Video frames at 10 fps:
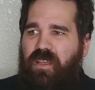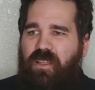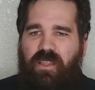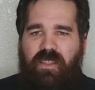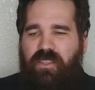
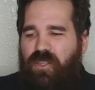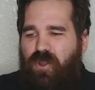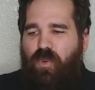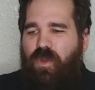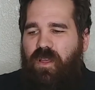uh, you
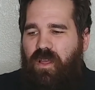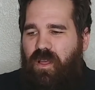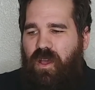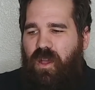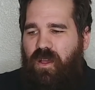know,
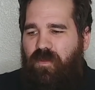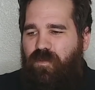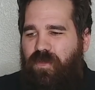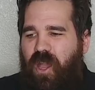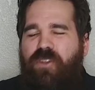
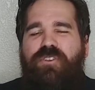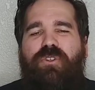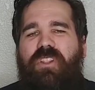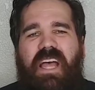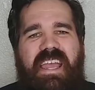
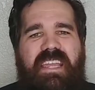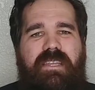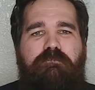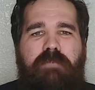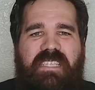
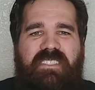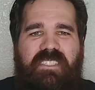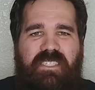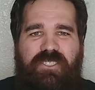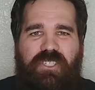underlying
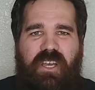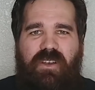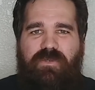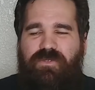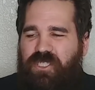message
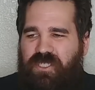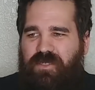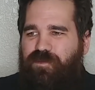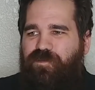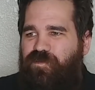of
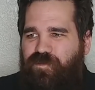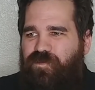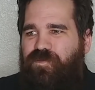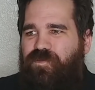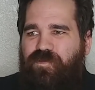just
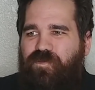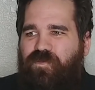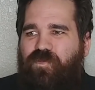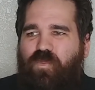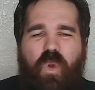
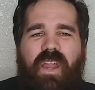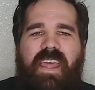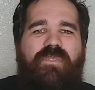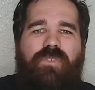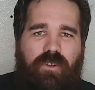
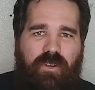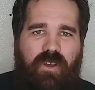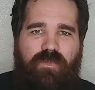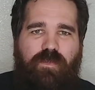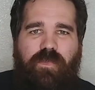whatever,
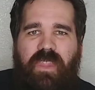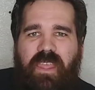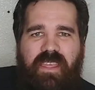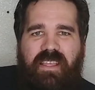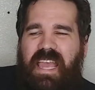of
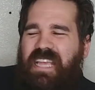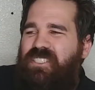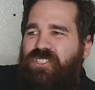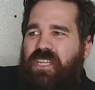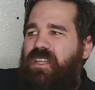
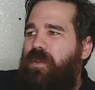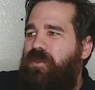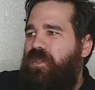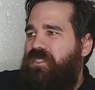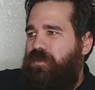
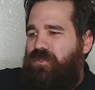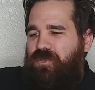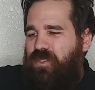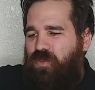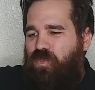SJWism or,
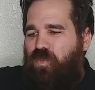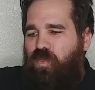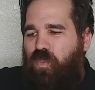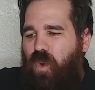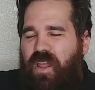or
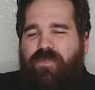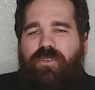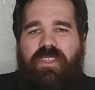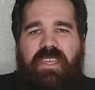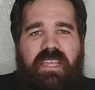whatever
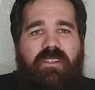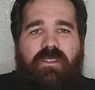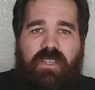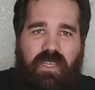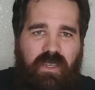the
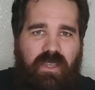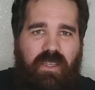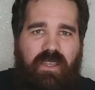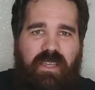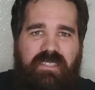ilk
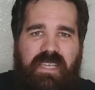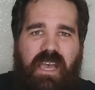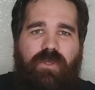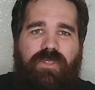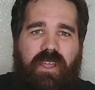is
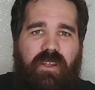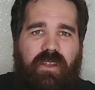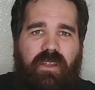out there.